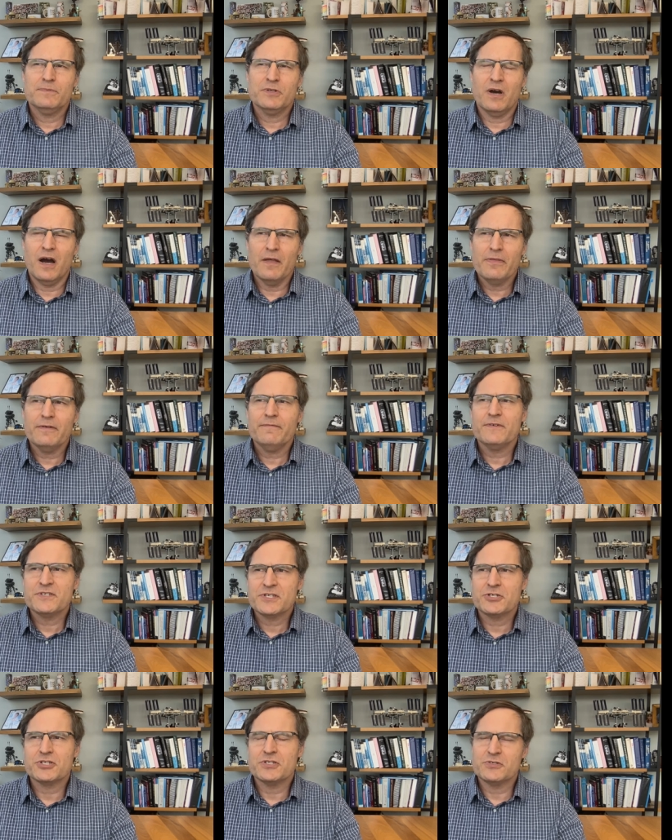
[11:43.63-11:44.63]
other
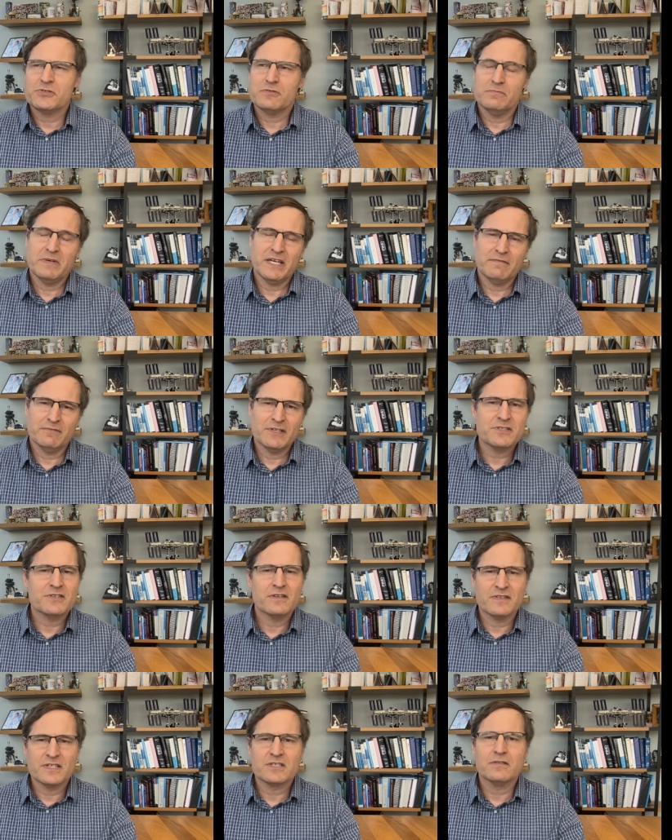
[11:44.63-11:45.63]
physicians who may have listened
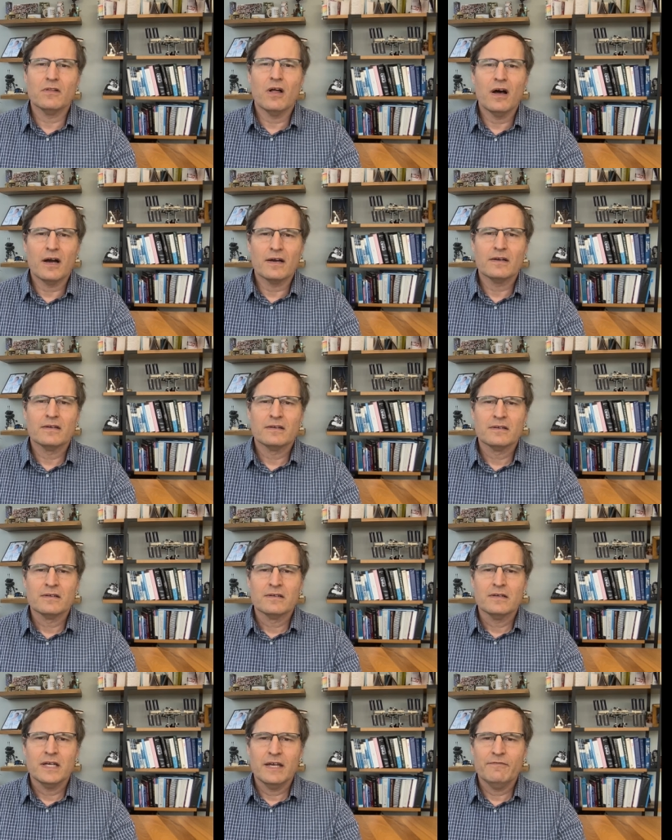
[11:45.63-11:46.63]
to this long,
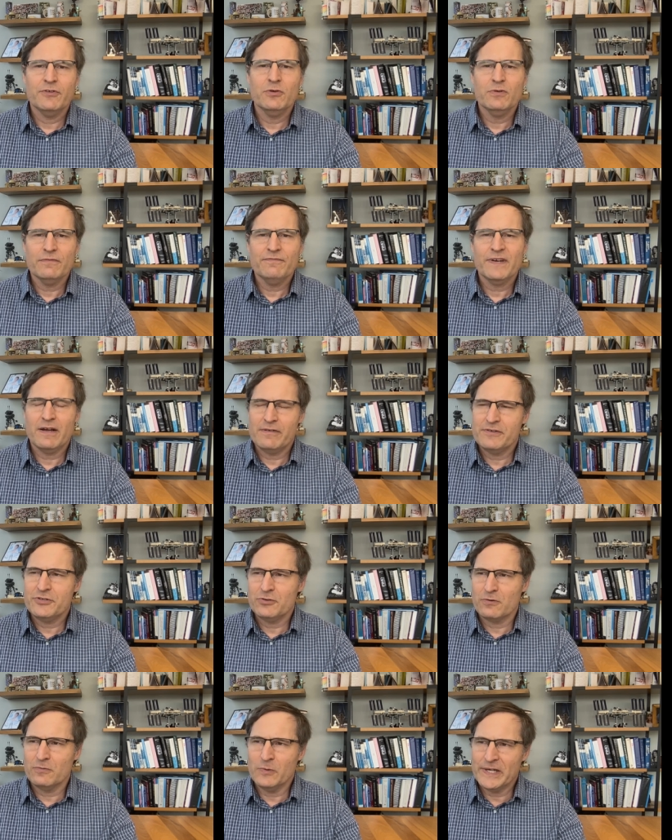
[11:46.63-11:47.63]
if you have found
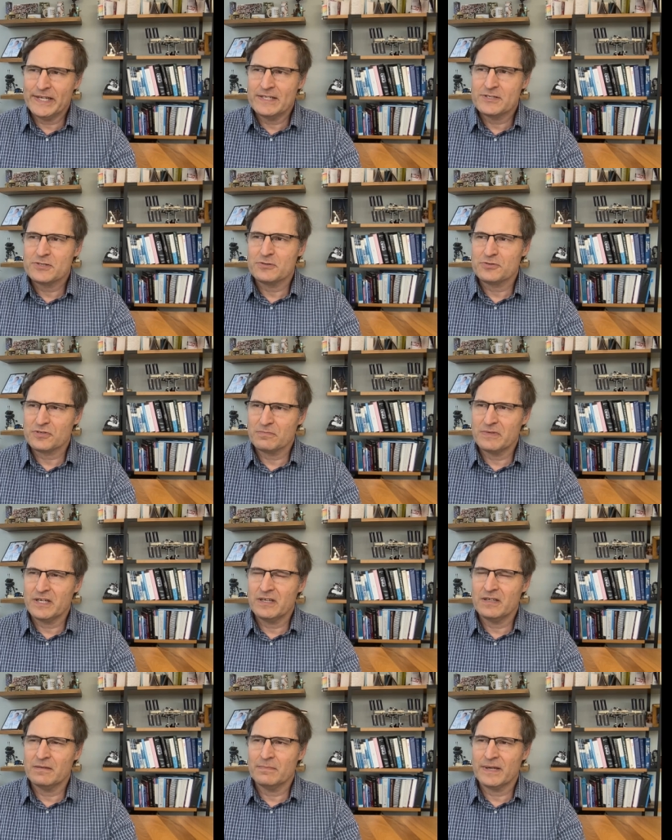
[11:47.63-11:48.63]
your way in social
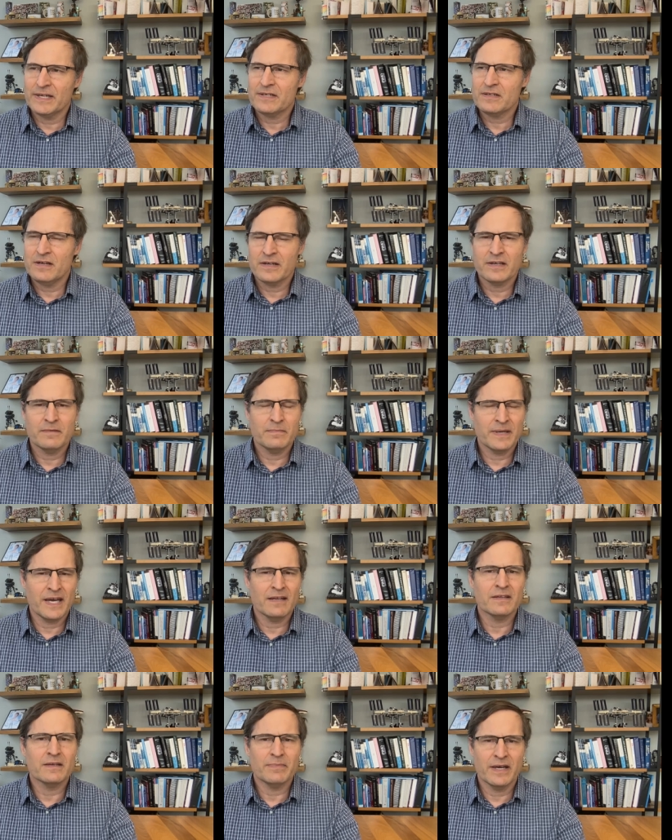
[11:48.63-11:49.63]
media by talking
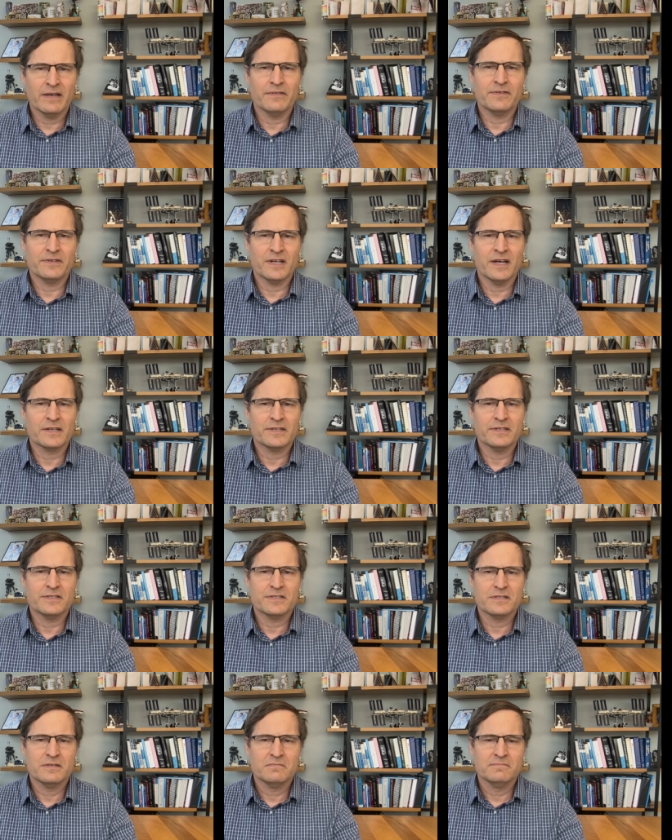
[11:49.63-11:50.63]
badly about other doctors,
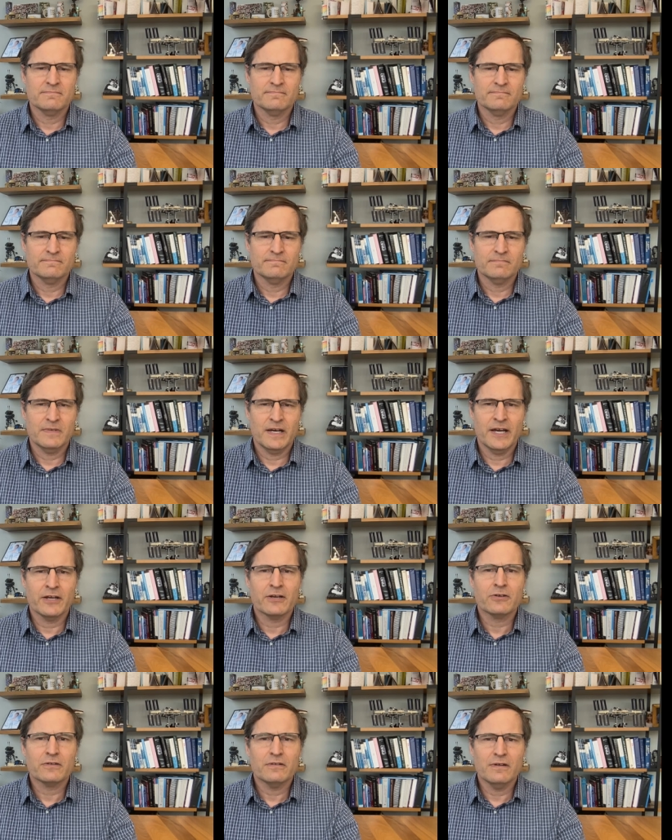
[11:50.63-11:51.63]
I
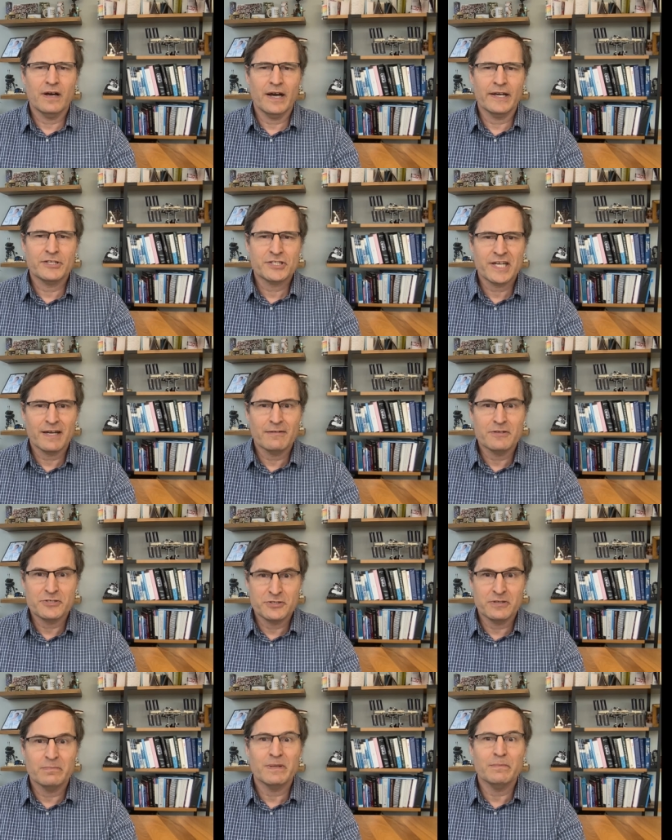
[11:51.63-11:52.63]
challenge
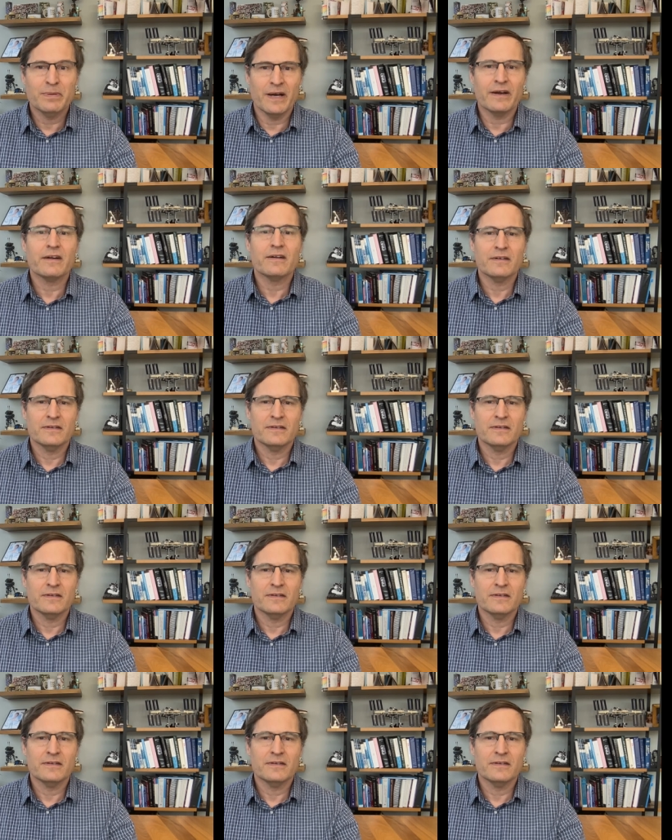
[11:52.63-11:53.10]
you to be better.